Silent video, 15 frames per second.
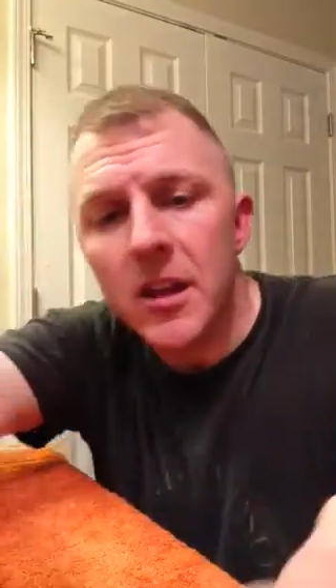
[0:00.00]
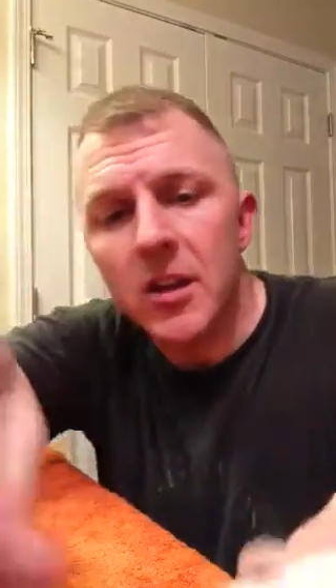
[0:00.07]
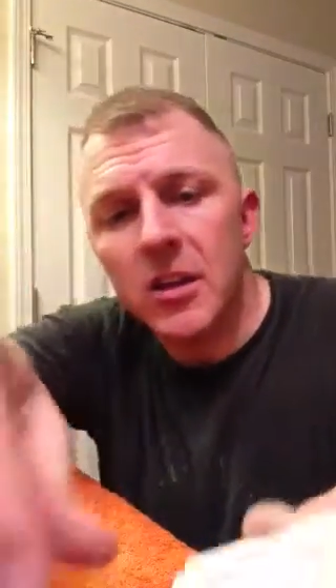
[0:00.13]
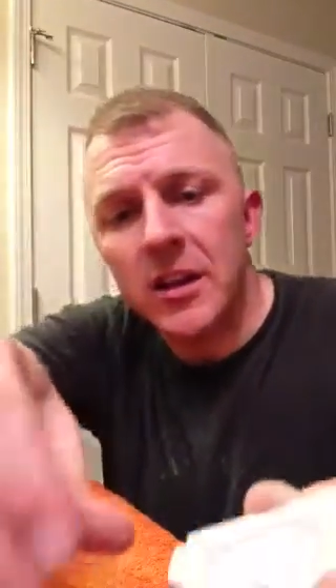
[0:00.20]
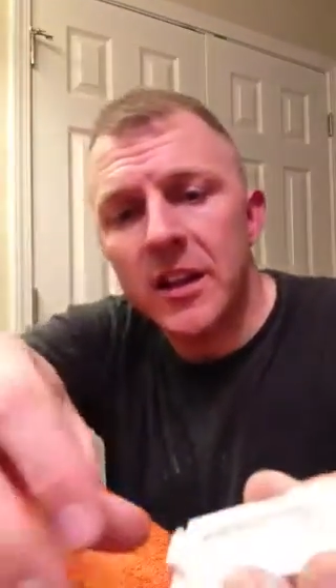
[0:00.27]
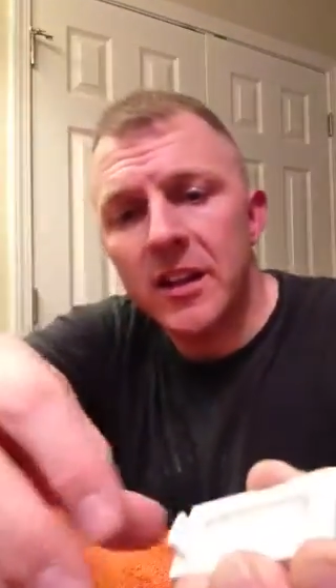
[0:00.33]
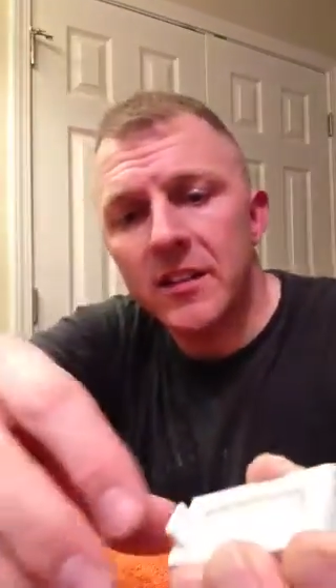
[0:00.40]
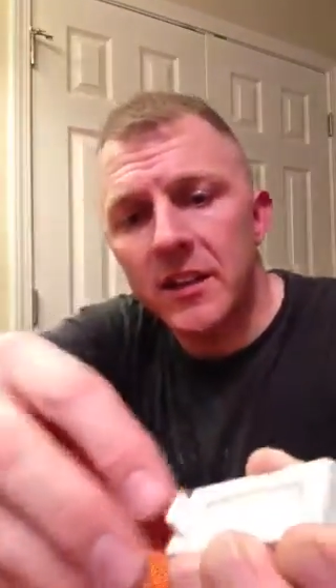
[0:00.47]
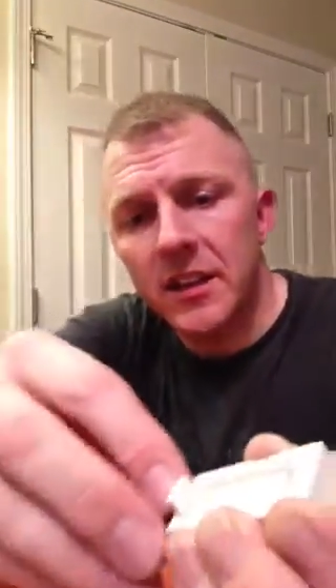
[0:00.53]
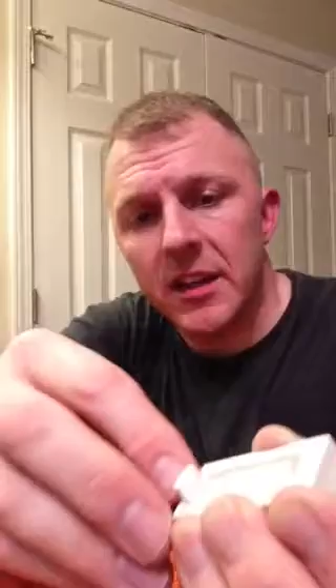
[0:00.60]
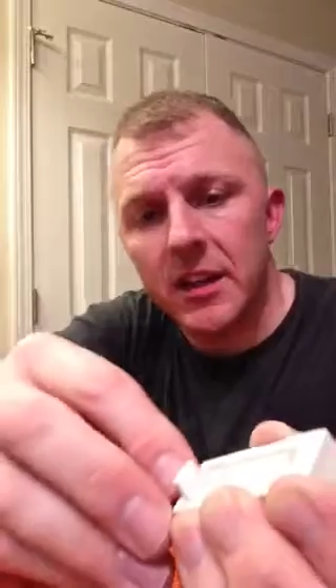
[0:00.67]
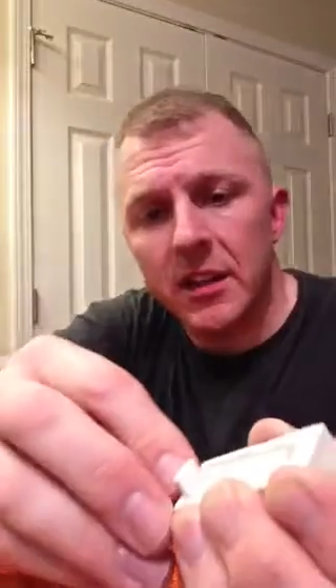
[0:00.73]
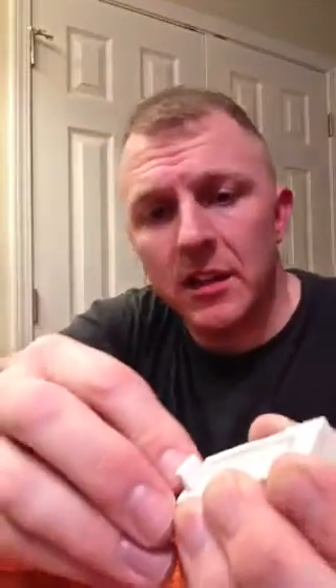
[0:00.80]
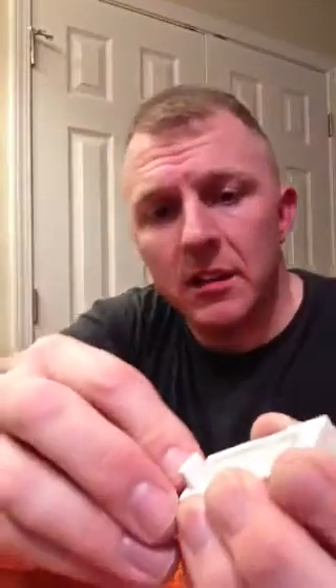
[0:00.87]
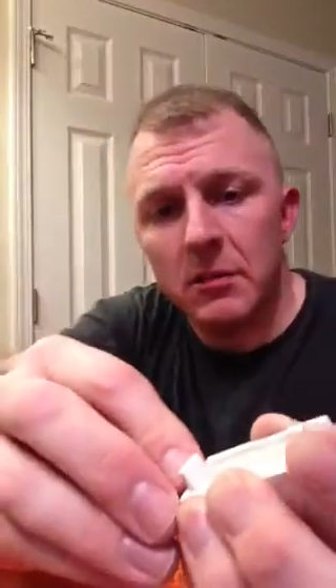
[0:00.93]
couldn't get
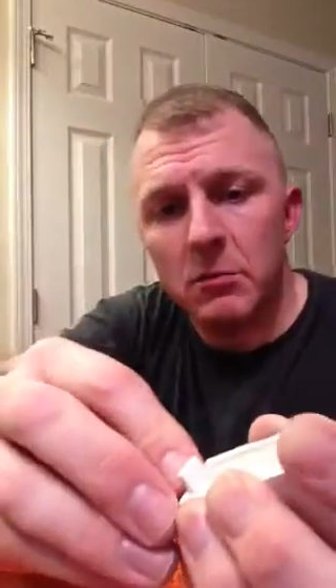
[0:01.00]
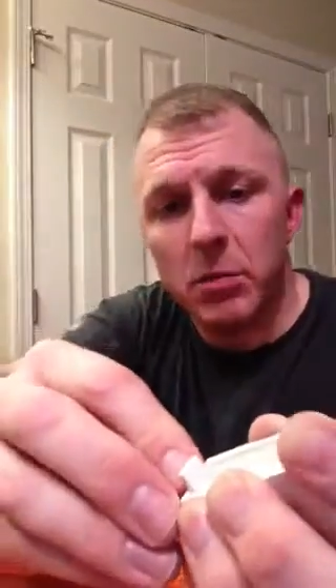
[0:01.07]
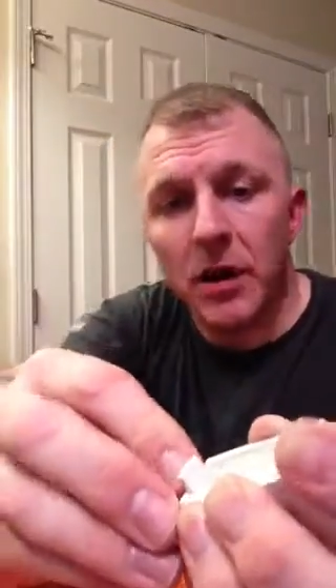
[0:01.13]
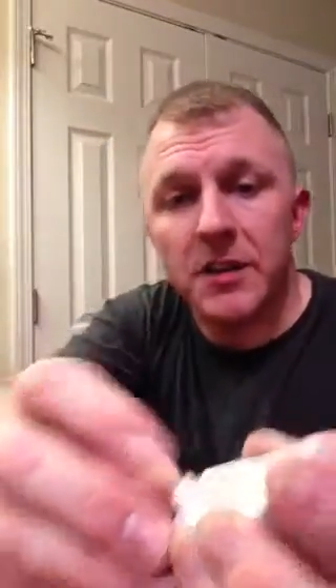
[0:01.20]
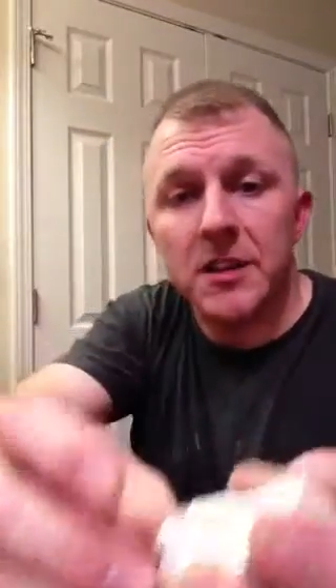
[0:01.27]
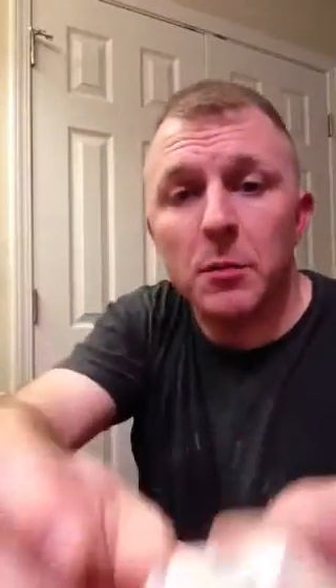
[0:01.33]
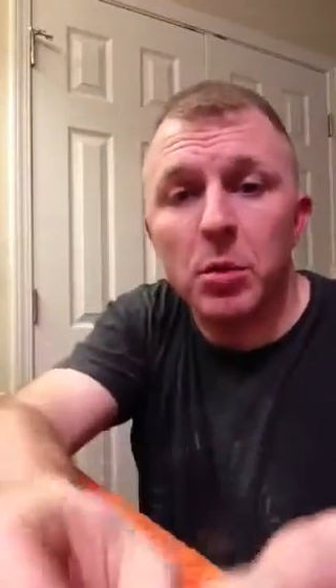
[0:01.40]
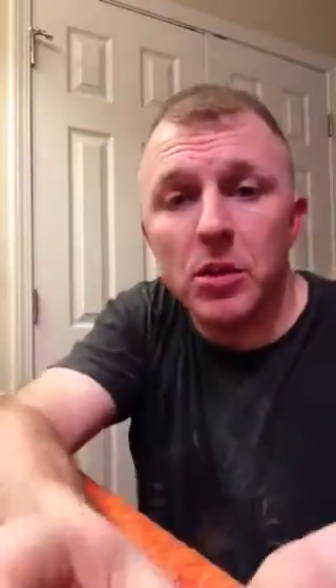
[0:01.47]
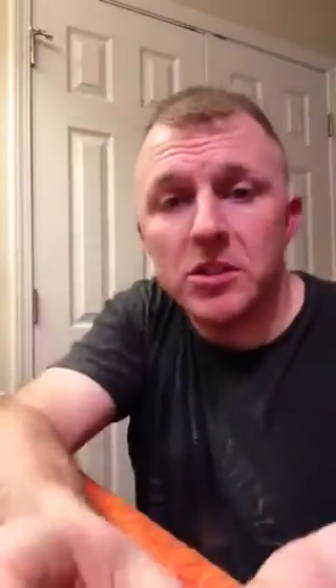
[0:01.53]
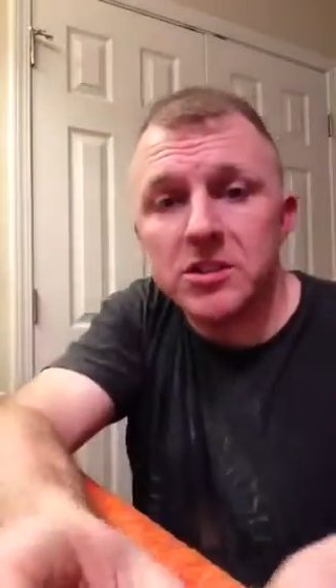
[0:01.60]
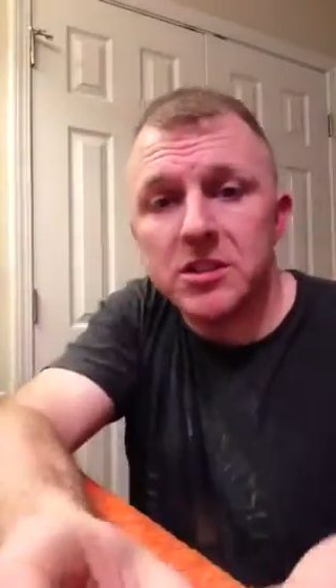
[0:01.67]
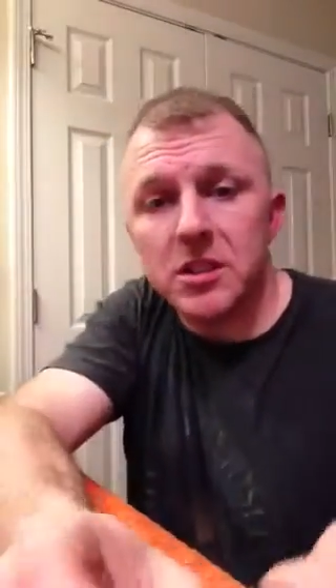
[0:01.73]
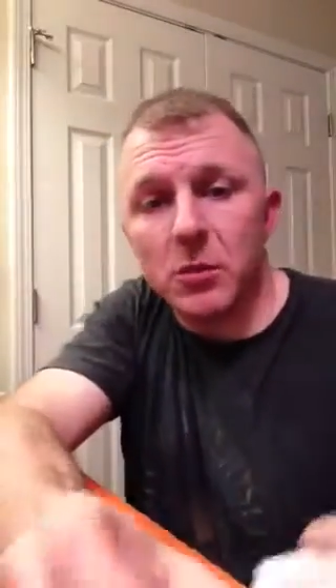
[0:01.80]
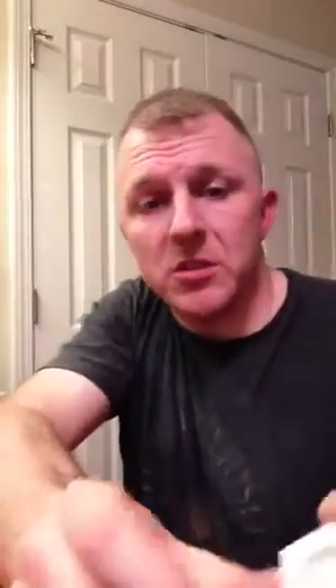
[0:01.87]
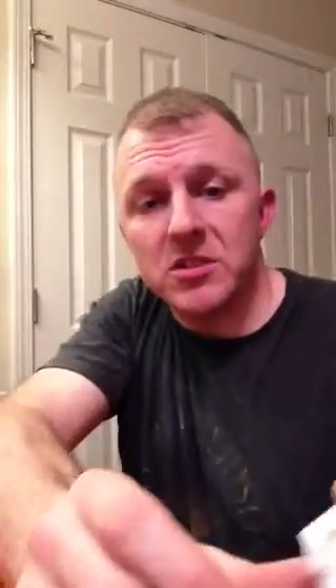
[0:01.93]
the uh, button to
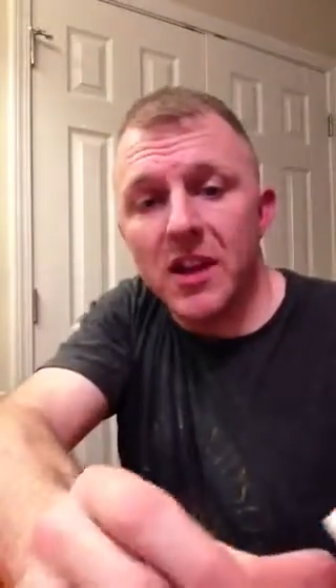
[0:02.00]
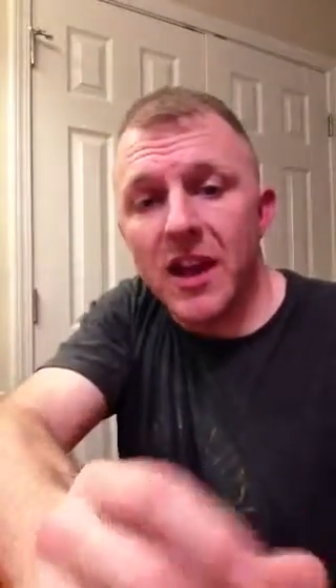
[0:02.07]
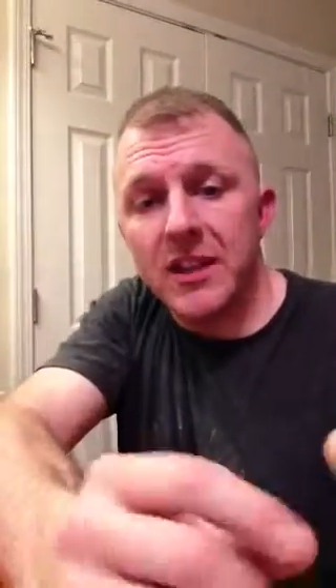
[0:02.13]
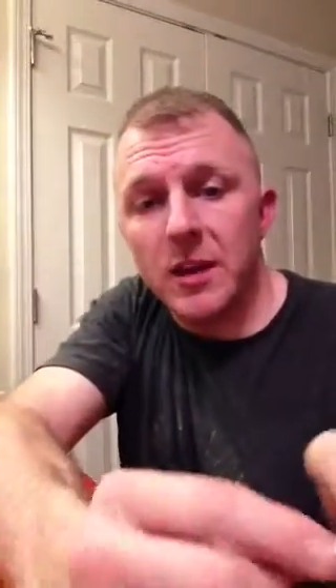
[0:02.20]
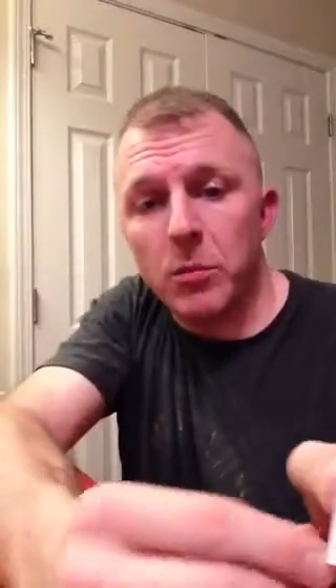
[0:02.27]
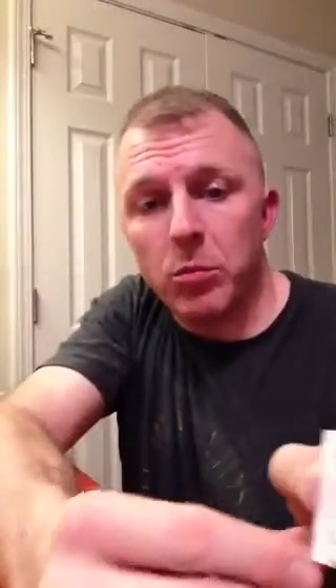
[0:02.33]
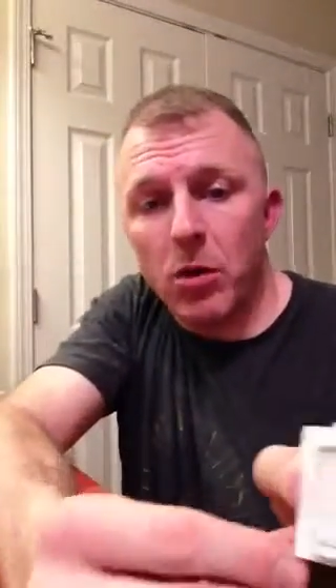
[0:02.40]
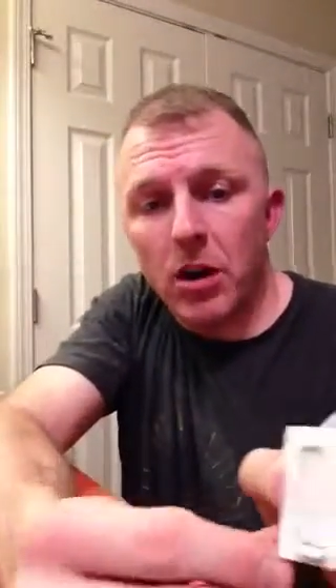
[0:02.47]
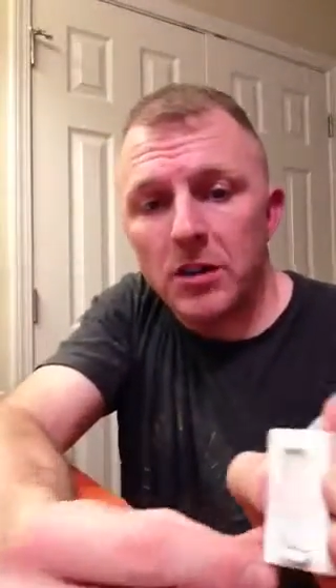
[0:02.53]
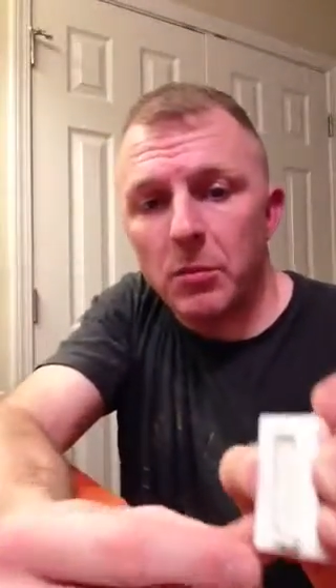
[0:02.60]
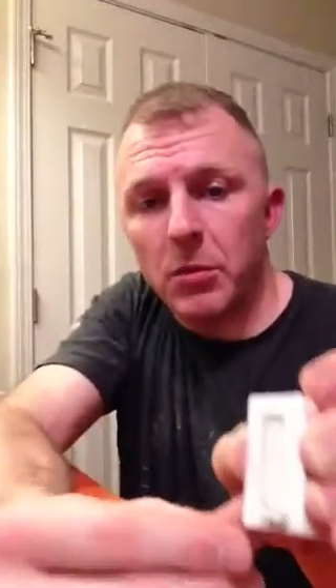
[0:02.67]
push. It was lined up wrong.